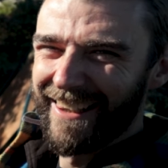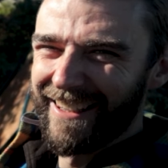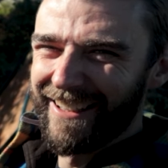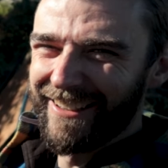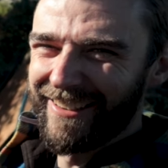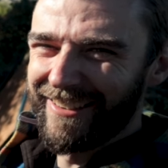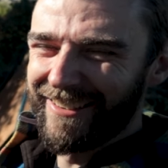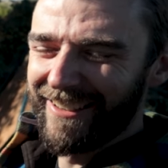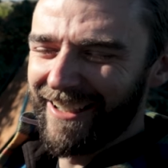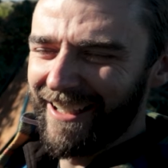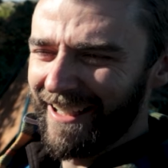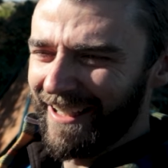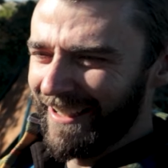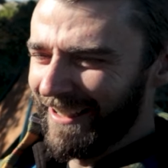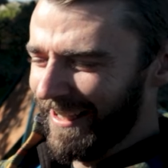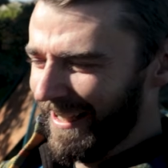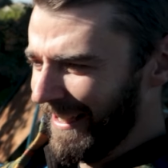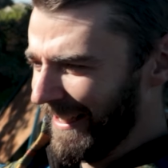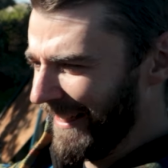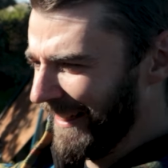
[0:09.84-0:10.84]
The
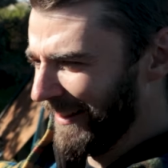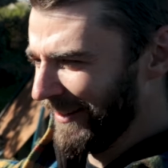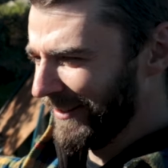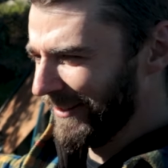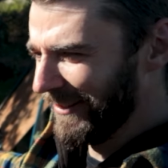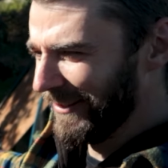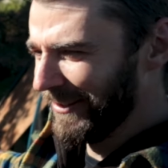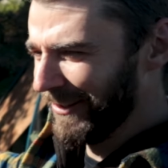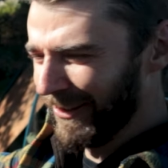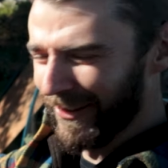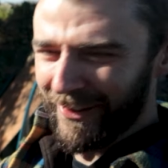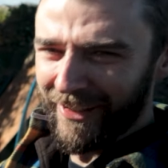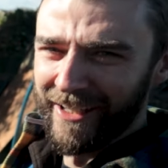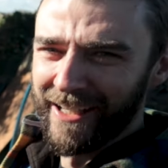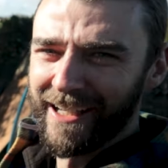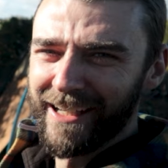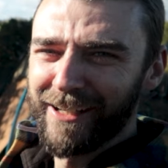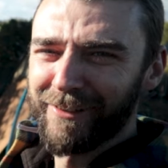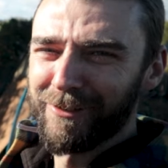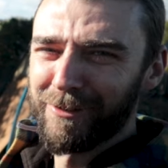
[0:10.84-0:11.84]
shed has
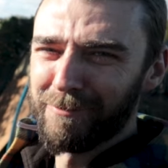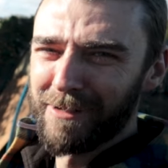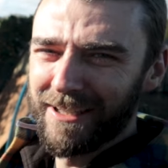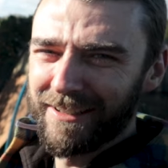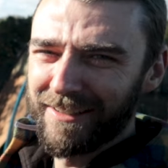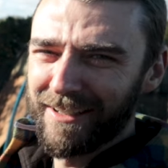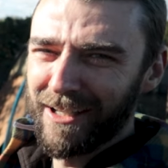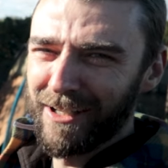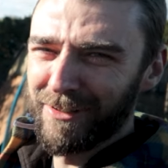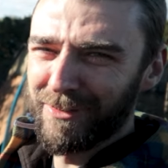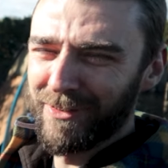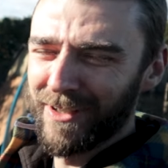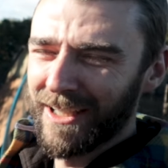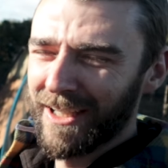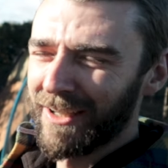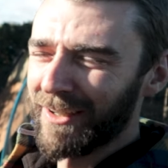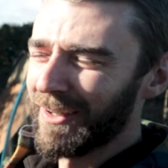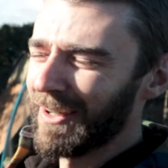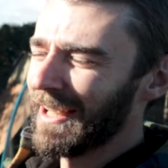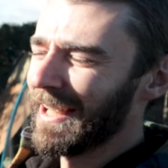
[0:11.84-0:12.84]
gone. If you missed the last
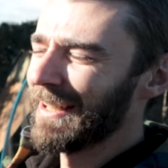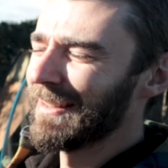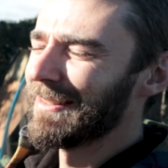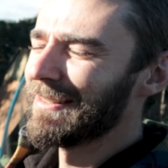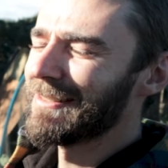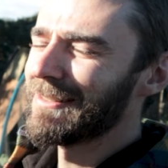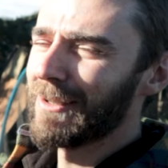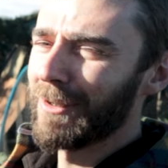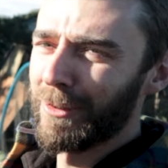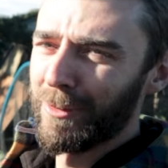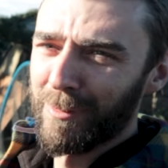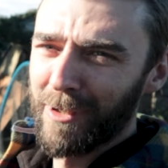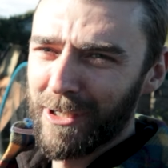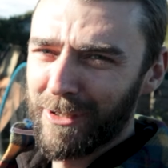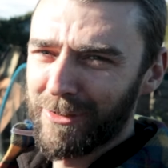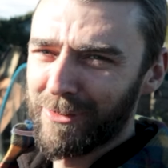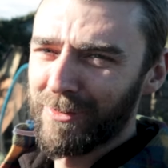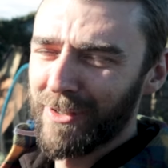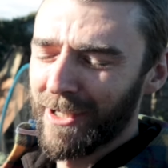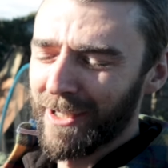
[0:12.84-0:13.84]
video, I had so
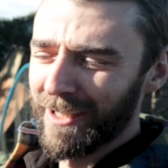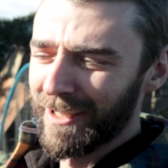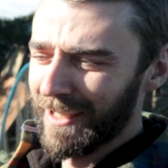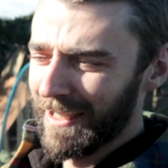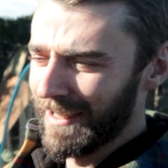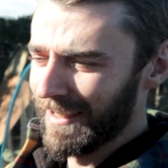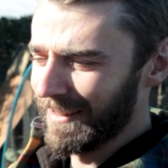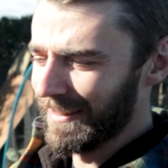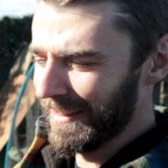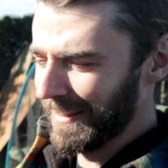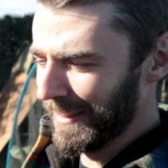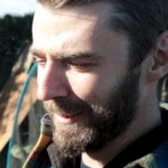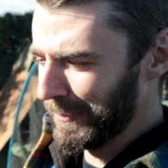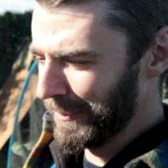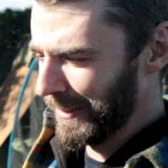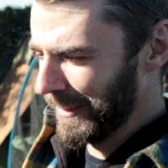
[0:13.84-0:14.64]
much fun editing that